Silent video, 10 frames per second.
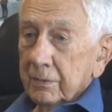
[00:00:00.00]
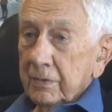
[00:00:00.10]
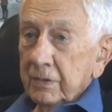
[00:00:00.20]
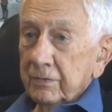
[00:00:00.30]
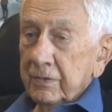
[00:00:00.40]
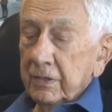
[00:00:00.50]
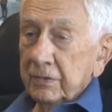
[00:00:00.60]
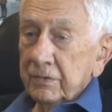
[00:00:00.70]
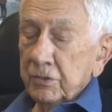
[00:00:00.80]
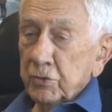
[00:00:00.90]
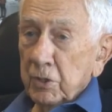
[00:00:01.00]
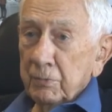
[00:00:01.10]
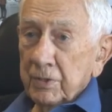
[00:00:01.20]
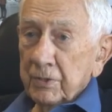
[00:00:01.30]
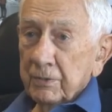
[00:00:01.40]
the the, the
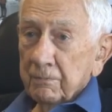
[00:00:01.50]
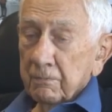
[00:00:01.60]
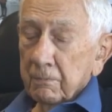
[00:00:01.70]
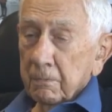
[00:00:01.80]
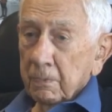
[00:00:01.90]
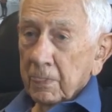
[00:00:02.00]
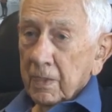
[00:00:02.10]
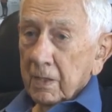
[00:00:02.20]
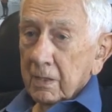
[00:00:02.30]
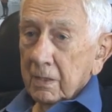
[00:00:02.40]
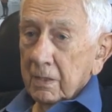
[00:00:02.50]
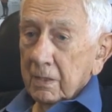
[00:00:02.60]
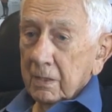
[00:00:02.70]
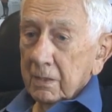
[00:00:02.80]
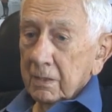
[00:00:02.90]
German uh,